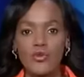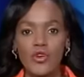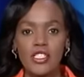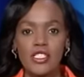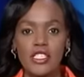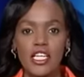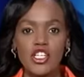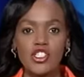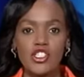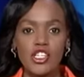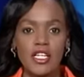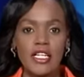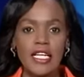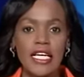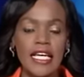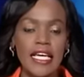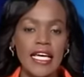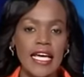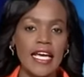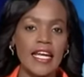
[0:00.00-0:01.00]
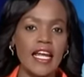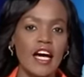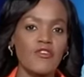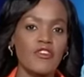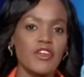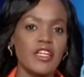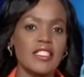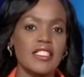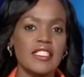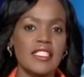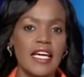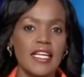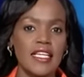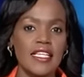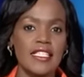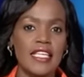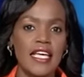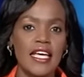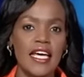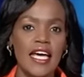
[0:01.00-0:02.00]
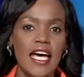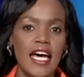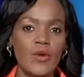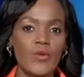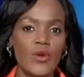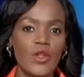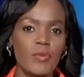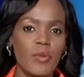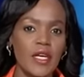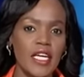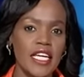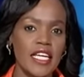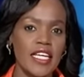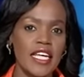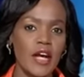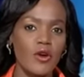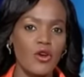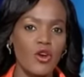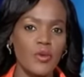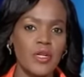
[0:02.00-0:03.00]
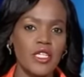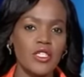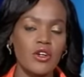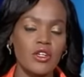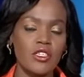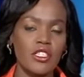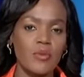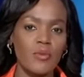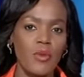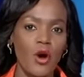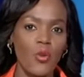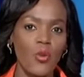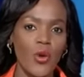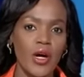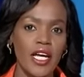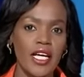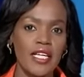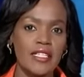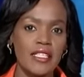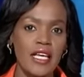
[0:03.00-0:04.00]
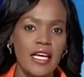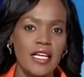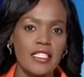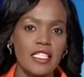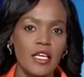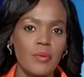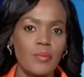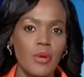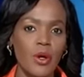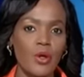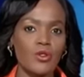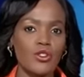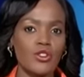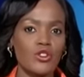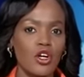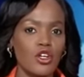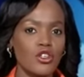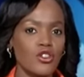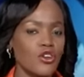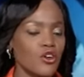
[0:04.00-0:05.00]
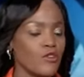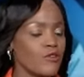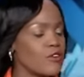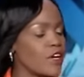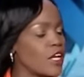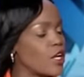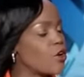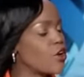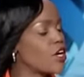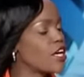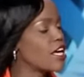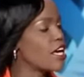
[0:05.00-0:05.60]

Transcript: of West Asian and African Studies. And with me in Nairobi, Dr. Bob Wakesa, he's a postdoctoral fellow